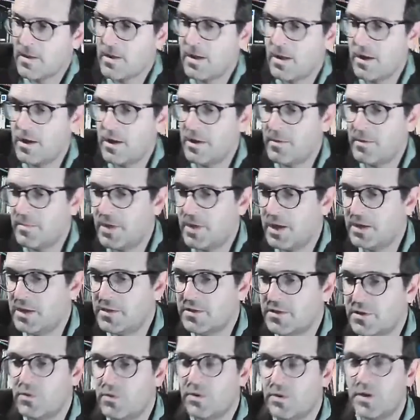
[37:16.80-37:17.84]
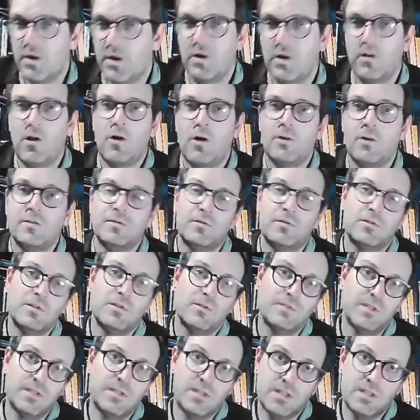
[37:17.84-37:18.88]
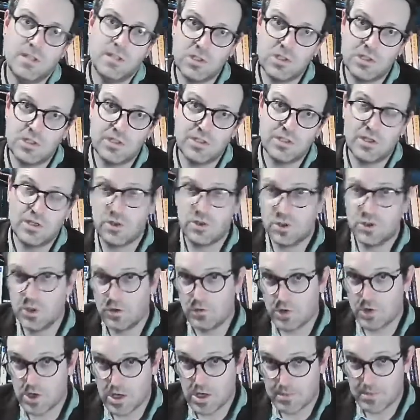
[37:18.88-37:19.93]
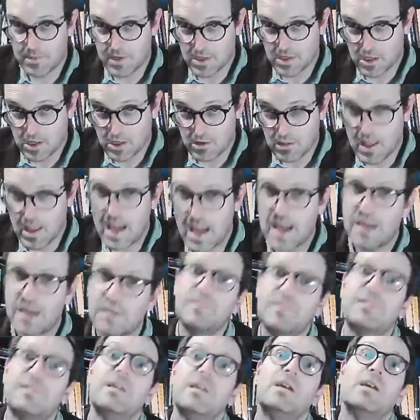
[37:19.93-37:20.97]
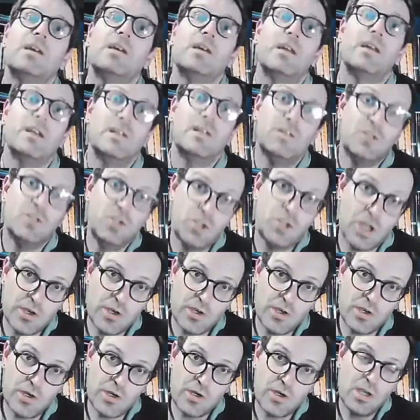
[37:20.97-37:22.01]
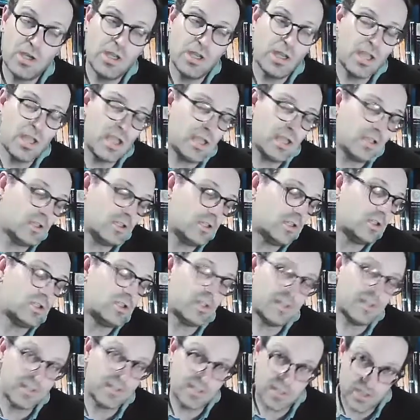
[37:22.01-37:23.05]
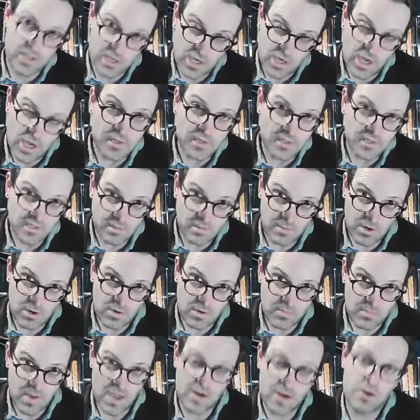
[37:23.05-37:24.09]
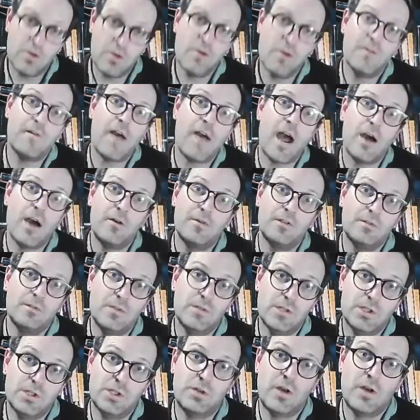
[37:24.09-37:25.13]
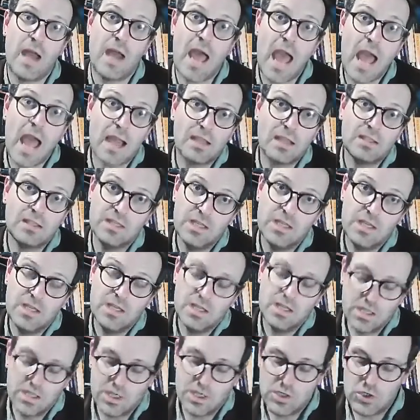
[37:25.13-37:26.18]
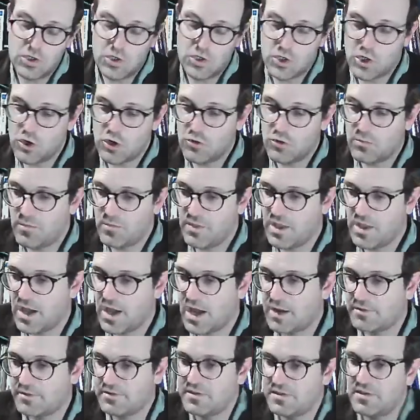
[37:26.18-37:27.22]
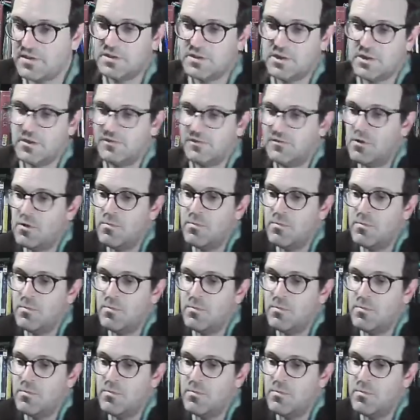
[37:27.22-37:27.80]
And so there are all sorts of distinctions that are showing up in class and gender, and in just the customary manner of how to interact in the houses of